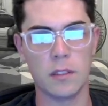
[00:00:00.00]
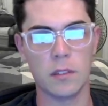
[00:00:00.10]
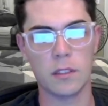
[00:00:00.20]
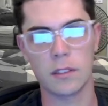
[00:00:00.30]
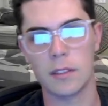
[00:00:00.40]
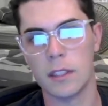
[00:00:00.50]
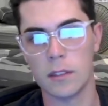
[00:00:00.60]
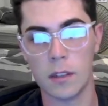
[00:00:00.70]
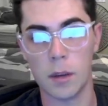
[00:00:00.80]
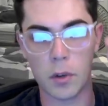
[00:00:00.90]
So 16
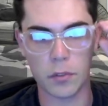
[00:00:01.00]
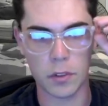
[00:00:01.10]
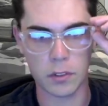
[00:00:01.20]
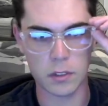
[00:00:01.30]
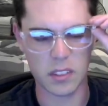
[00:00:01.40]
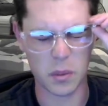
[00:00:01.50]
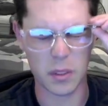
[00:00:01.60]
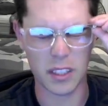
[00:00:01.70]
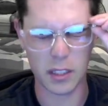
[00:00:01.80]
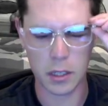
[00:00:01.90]
is the number of filters that
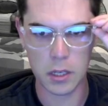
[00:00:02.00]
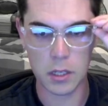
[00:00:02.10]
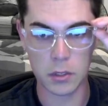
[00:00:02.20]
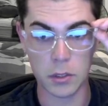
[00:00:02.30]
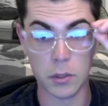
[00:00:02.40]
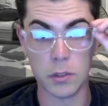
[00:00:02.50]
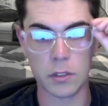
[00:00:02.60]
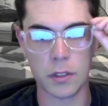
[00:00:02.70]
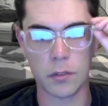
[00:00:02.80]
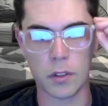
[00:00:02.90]
we use
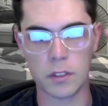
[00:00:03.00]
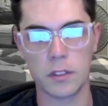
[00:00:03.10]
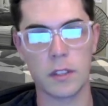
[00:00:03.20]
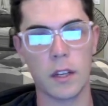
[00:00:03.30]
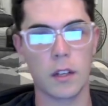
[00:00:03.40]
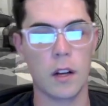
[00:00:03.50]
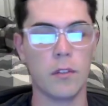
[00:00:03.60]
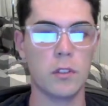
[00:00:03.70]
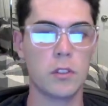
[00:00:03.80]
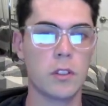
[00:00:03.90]
in the first
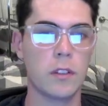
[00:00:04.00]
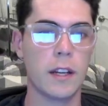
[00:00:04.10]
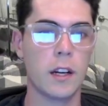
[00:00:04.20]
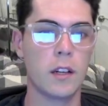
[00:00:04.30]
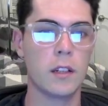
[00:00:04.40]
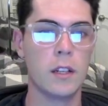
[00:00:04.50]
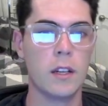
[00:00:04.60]
convolutional layer.